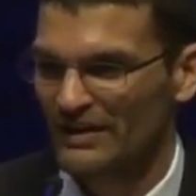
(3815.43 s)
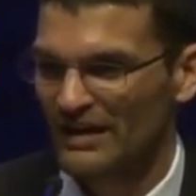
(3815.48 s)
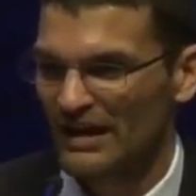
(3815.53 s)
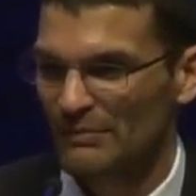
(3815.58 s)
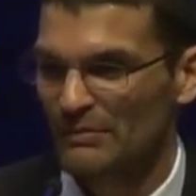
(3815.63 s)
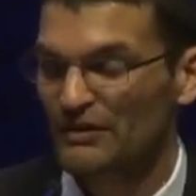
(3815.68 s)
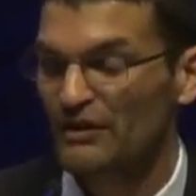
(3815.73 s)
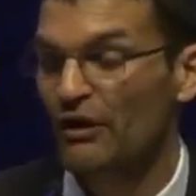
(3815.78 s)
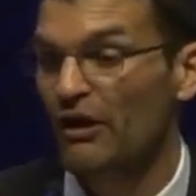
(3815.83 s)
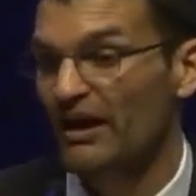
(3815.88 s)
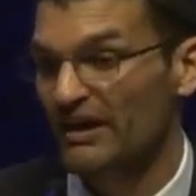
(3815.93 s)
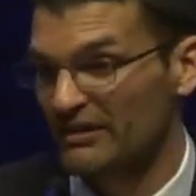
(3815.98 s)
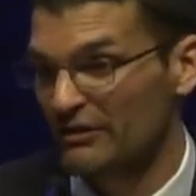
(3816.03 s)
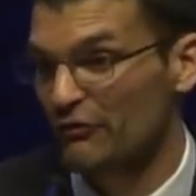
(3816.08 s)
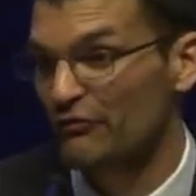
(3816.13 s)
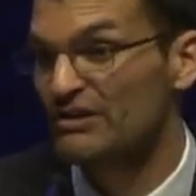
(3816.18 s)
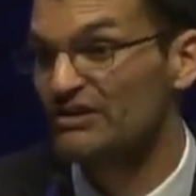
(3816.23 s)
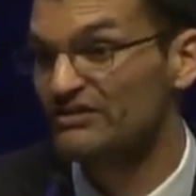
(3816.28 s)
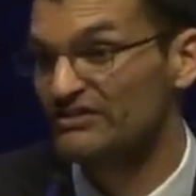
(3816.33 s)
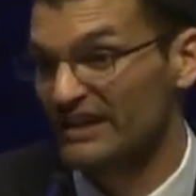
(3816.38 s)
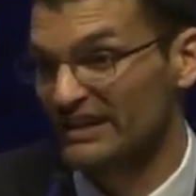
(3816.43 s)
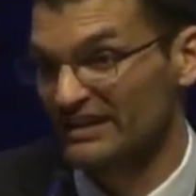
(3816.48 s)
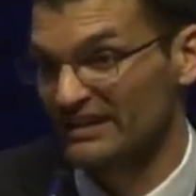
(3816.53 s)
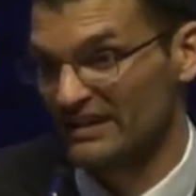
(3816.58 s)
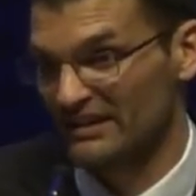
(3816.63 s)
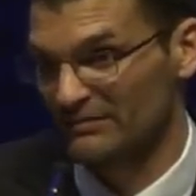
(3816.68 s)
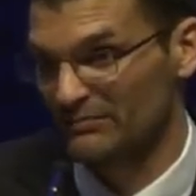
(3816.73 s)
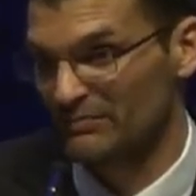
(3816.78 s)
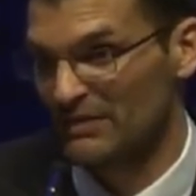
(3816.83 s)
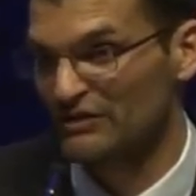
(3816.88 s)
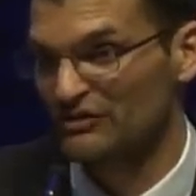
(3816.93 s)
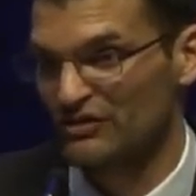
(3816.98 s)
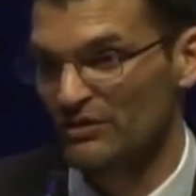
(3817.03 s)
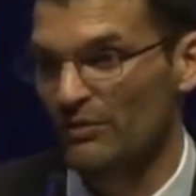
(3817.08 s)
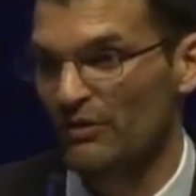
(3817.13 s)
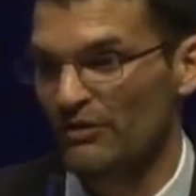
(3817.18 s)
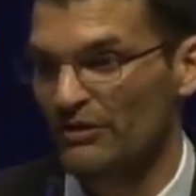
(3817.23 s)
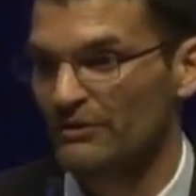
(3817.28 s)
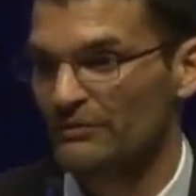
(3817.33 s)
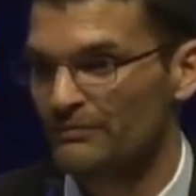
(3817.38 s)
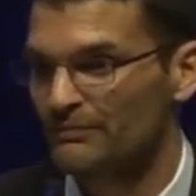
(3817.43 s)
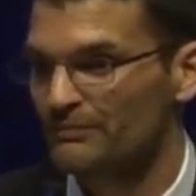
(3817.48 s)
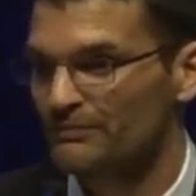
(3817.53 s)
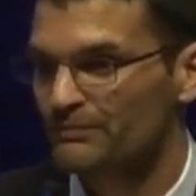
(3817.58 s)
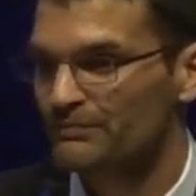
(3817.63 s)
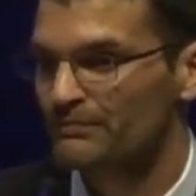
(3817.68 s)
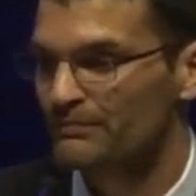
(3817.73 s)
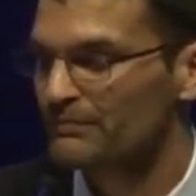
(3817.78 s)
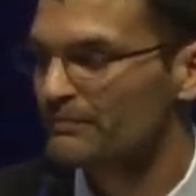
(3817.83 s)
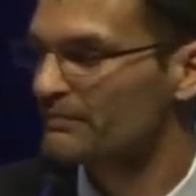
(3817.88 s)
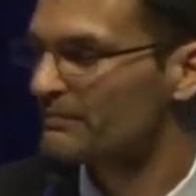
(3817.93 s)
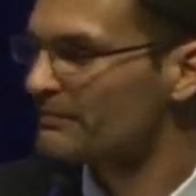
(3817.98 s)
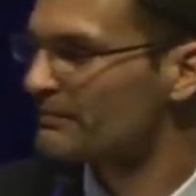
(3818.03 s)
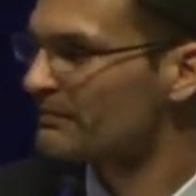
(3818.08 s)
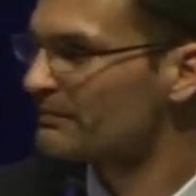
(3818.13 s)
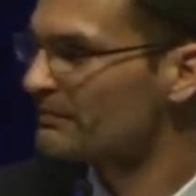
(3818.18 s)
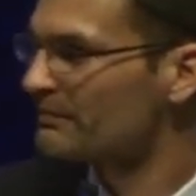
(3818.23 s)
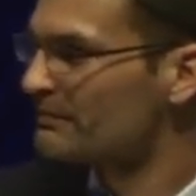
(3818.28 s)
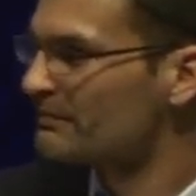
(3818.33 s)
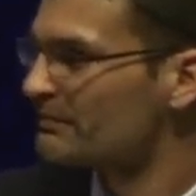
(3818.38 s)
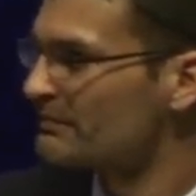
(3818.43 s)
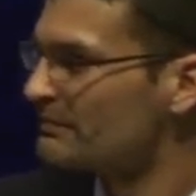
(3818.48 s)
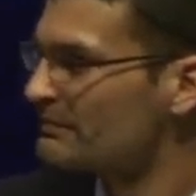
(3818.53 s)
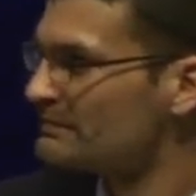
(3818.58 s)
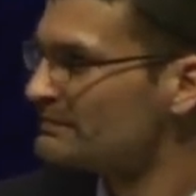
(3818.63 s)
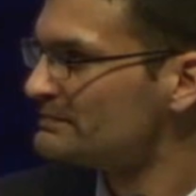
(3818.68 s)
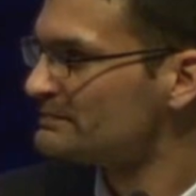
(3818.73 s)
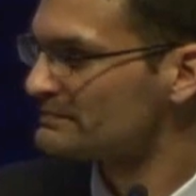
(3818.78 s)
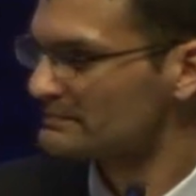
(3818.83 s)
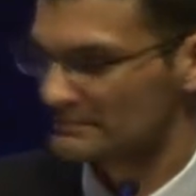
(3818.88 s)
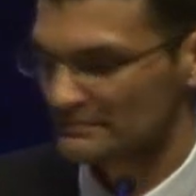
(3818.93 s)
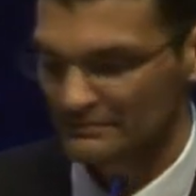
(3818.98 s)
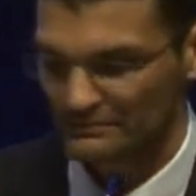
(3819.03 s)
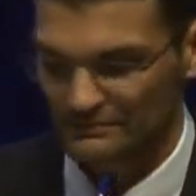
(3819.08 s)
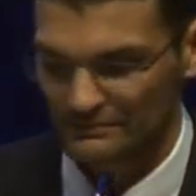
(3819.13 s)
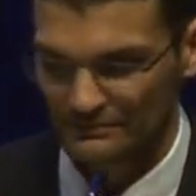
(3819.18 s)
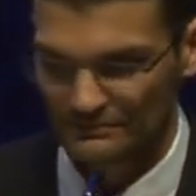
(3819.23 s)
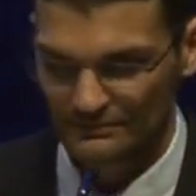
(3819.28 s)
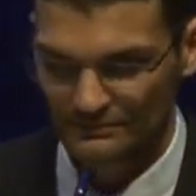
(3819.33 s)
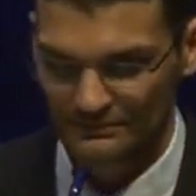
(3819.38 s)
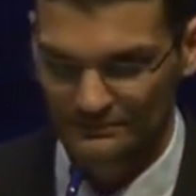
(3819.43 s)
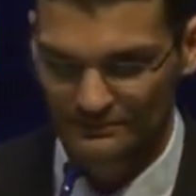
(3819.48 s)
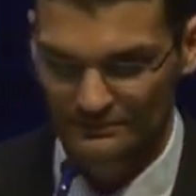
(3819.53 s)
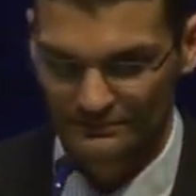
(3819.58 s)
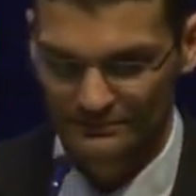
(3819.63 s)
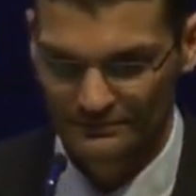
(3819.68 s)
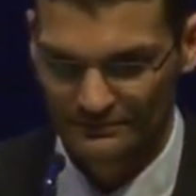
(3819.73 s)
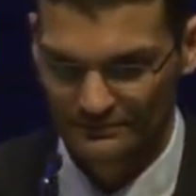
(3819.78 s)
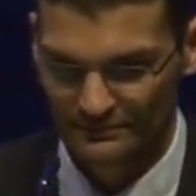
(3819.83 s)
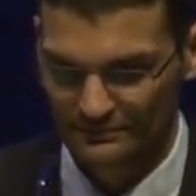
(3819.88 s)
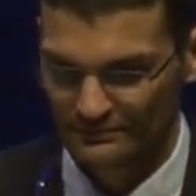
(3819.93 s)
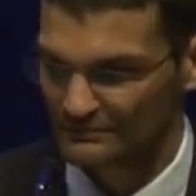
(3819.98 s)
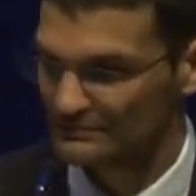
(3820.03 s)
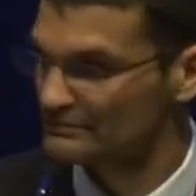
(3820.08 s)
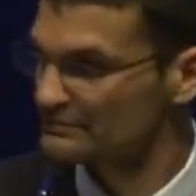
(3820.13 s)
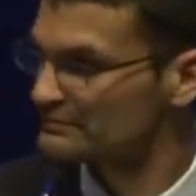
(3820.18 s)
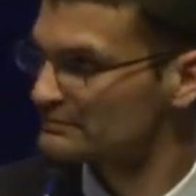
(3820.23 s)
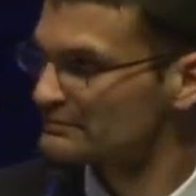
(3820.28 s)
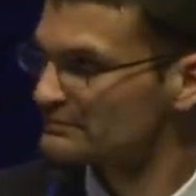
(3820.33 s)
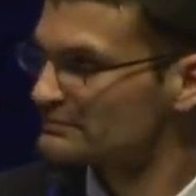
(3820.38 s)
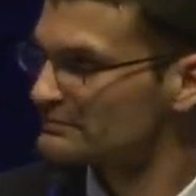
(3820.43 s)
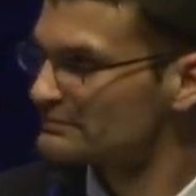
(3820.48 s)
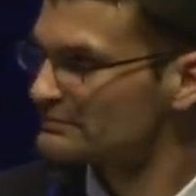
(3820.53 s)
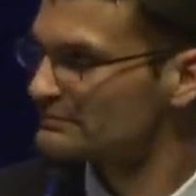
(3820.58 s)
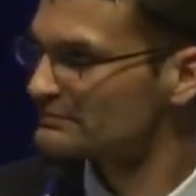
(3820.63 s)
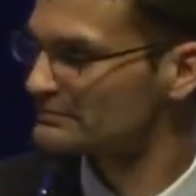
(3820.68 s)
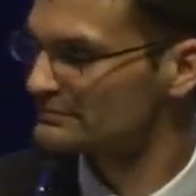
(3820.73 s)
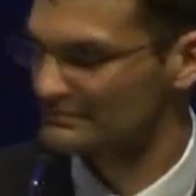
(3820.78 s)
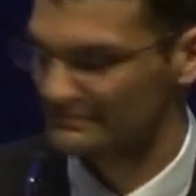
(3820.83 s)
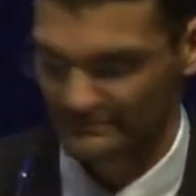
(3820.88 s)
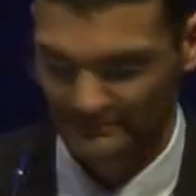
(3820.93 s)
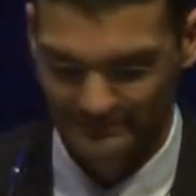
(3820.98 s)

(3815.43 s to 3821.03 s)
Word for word: Uh, but there are, there are reasons I can mention tomorrow. All right. Well, thank you, Neil.